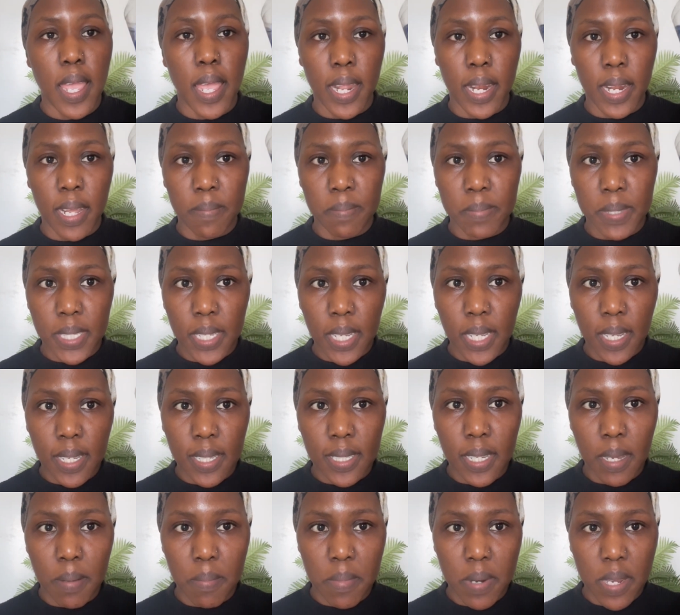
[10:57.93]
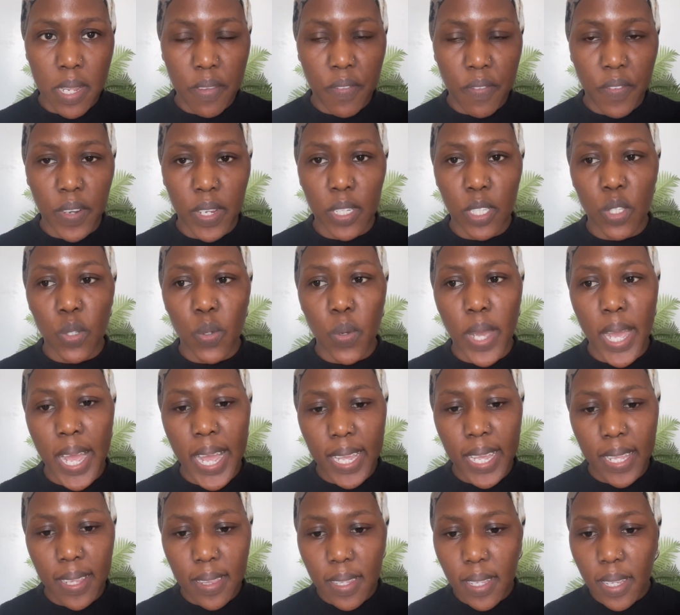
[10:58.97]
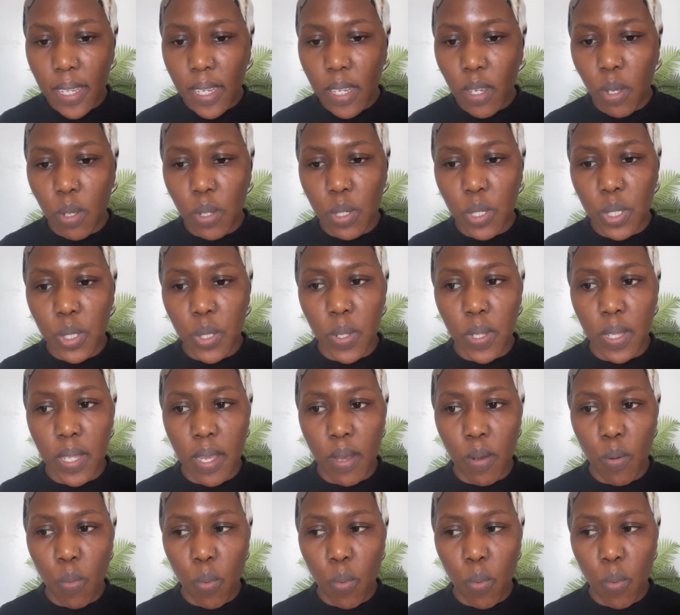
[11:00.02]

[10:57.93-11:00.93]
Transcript: and i'm seeing some difference so i think also the